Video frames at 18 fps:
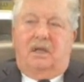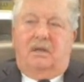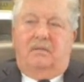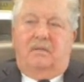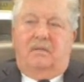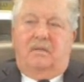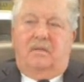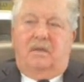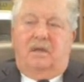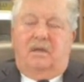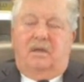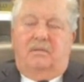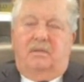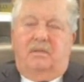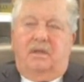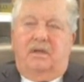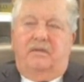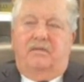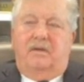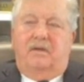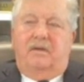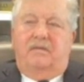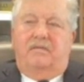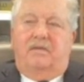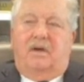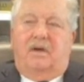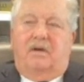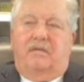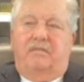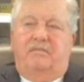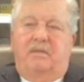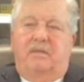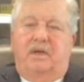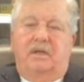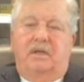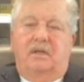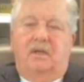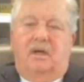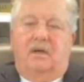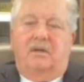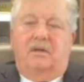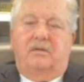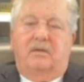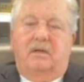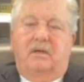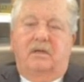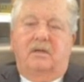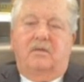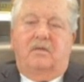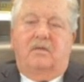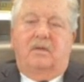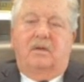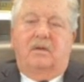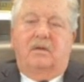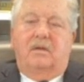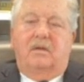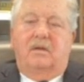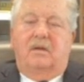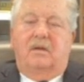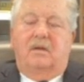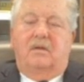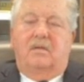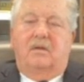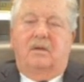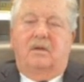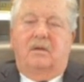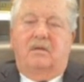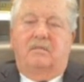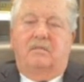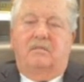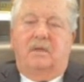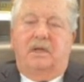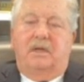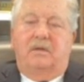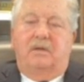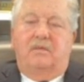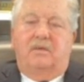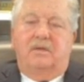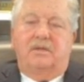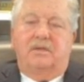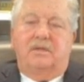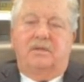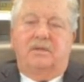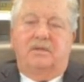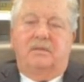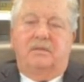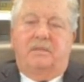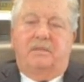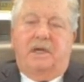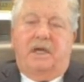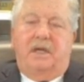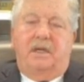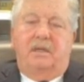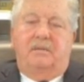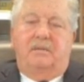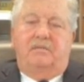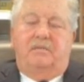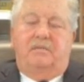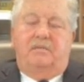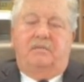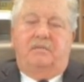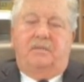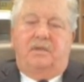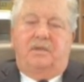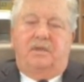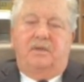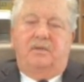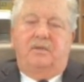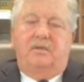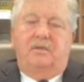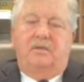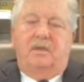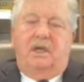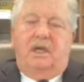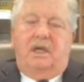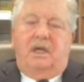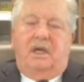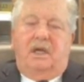uh, I believe it involved money laundering, where where money was paid to.